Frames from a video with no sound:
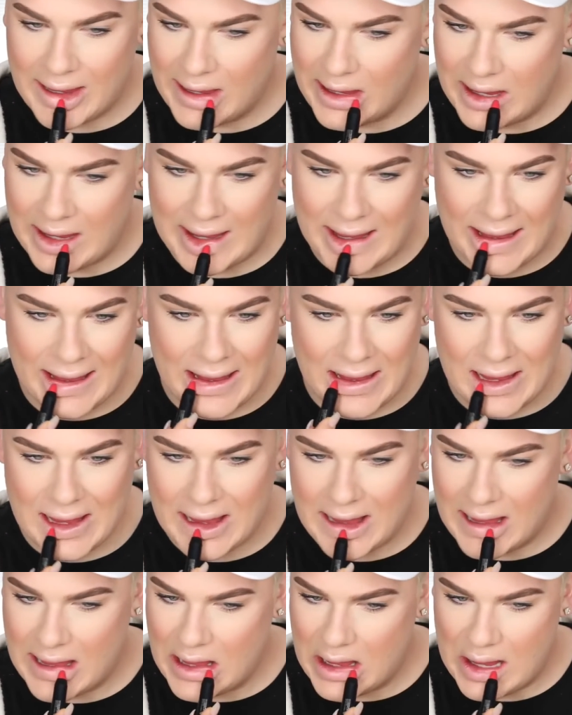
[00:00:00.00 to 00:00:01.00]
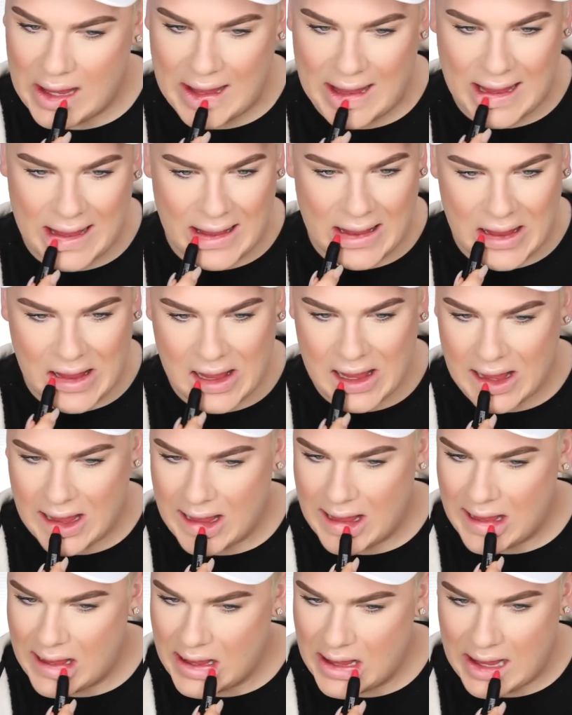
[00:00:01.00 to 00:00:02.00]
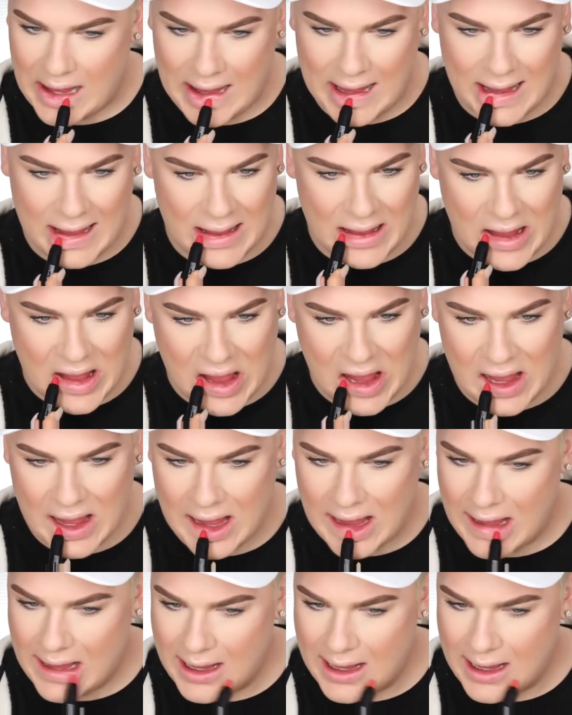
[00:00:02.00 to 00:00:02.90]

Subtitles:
And then just to top off the look, I'm just taking this Models